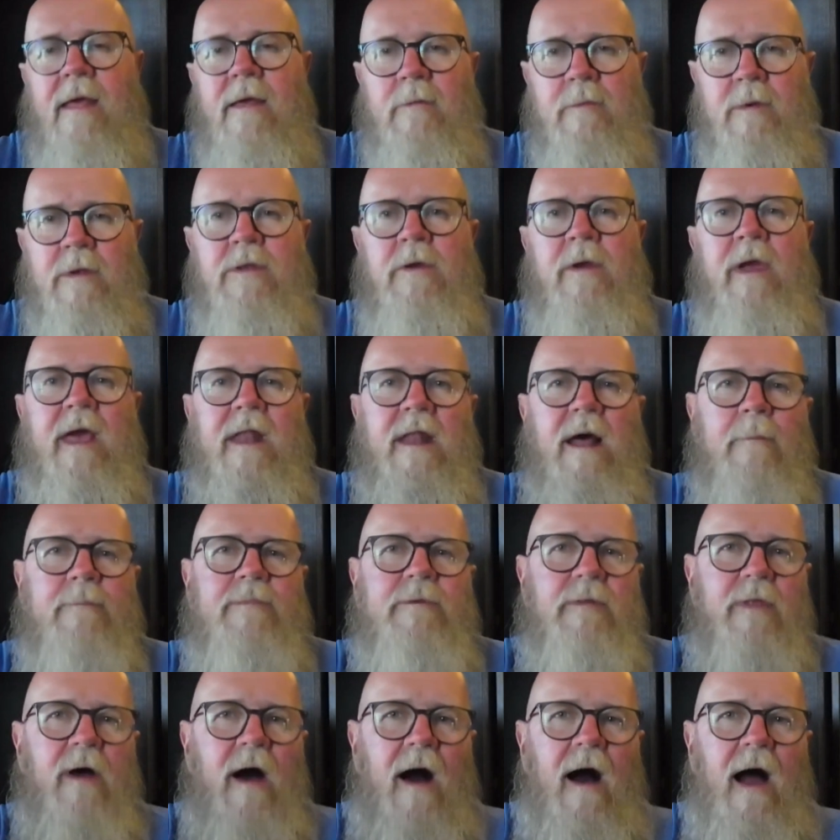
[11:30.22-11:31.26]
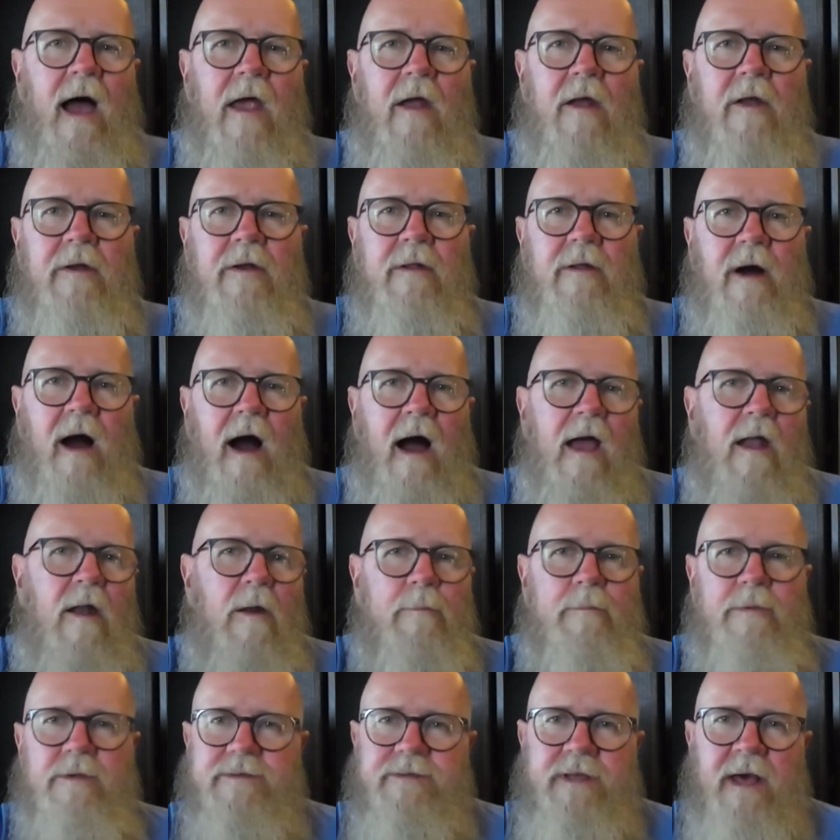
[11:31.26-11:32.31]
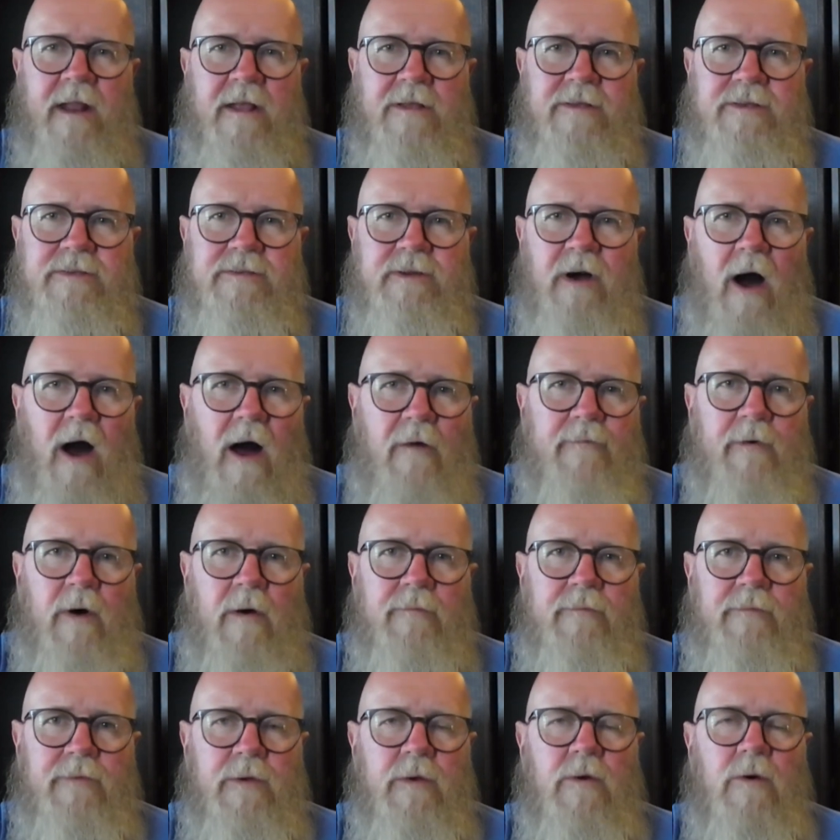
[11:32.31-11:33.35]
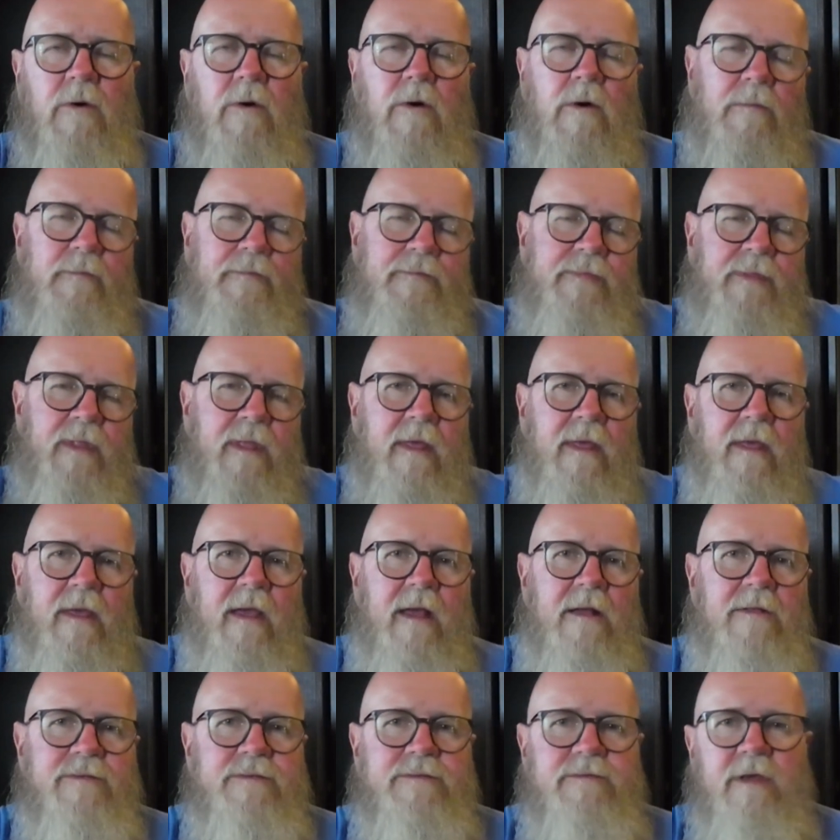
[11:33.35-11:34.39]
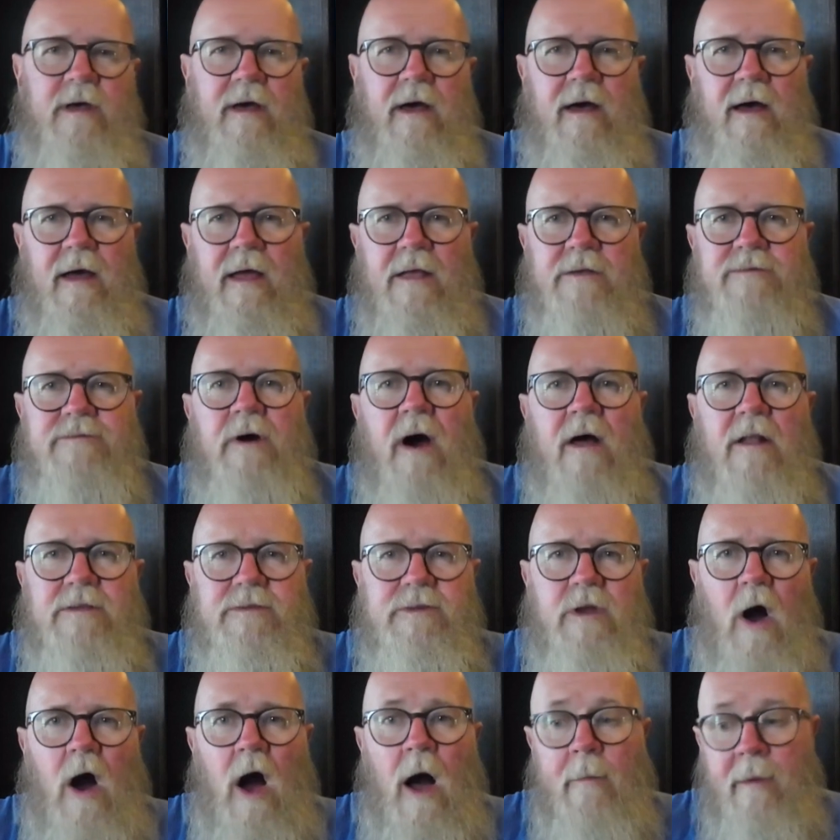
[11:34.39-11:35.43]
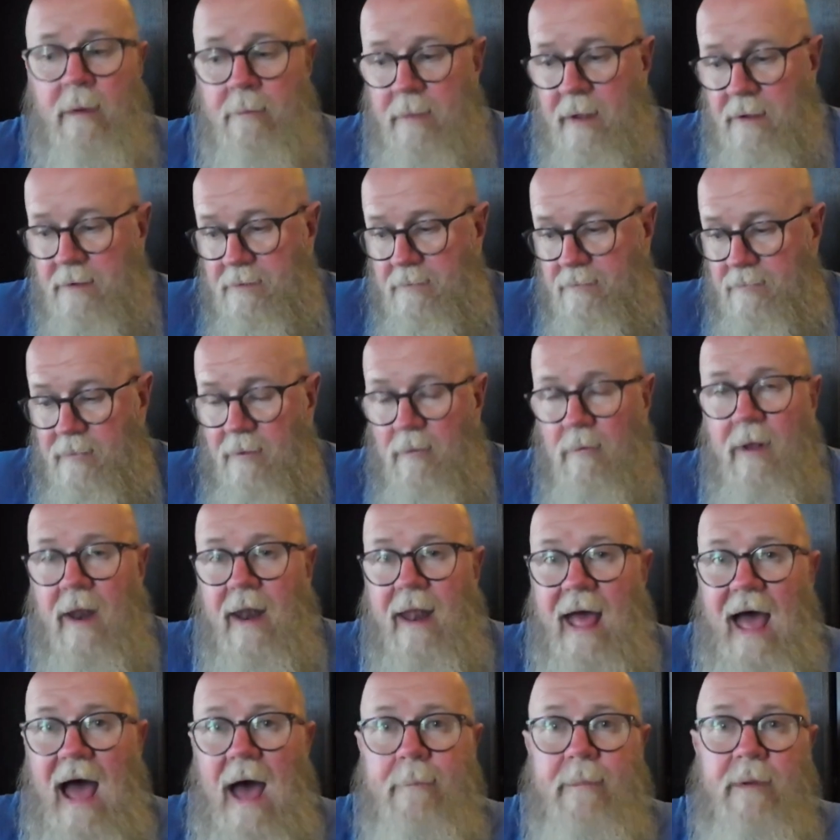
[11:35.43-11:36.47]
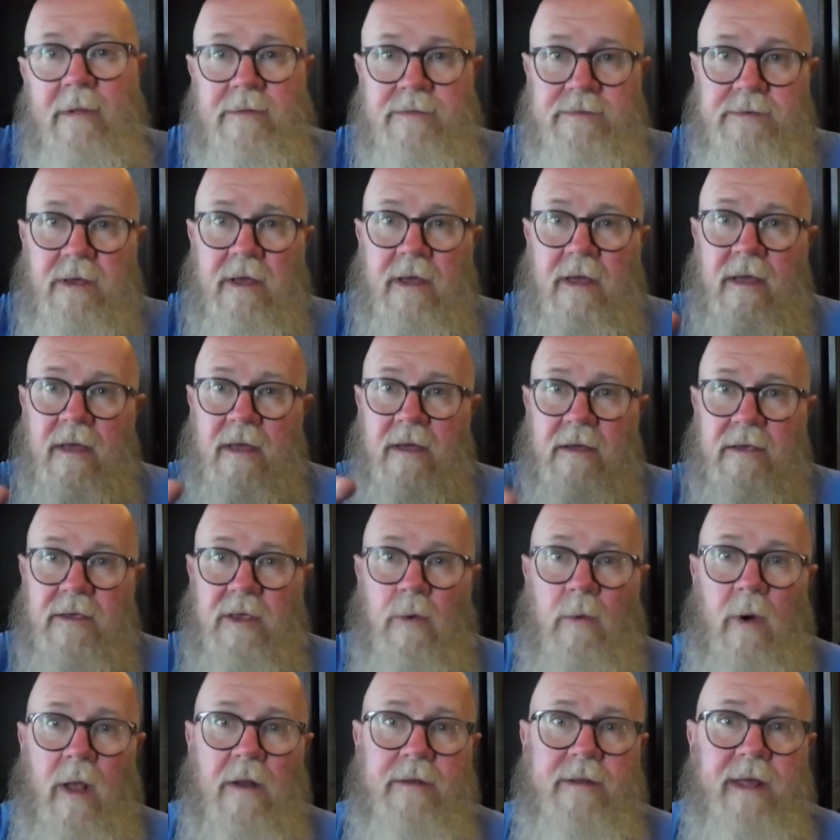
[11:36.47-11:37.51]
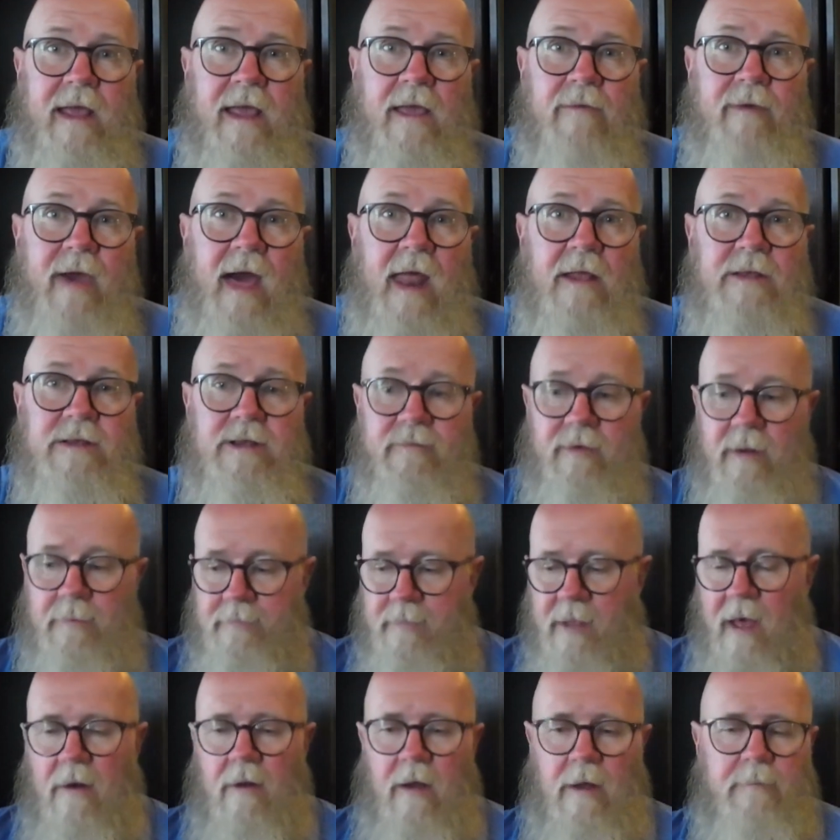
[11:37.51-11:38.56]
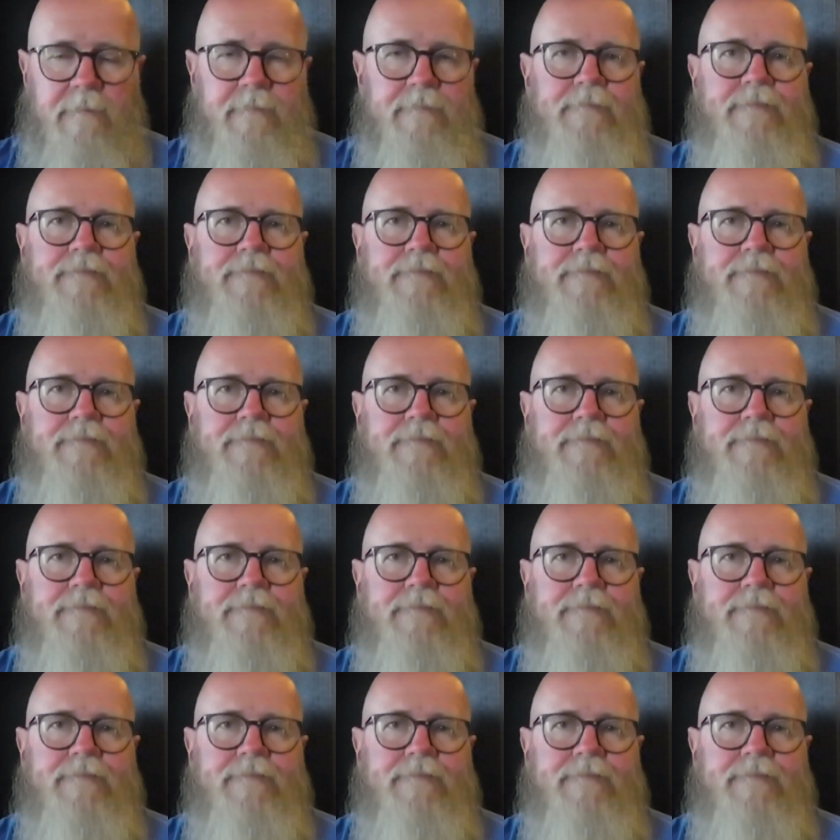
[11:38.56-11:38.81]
When you get up to the higher percentages off on fuel, it's not as common, but when it happens, you want to take advantage of it. Now look,